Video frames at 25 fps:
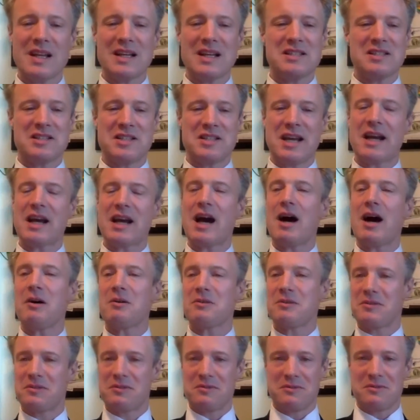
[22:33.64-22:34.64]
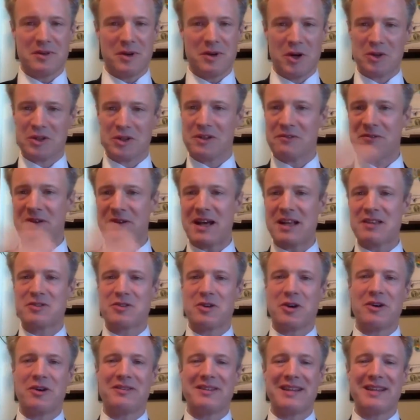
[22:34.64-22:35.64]
Check out all the events
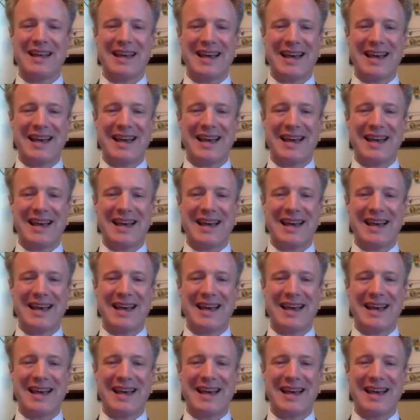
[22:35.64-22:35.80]
on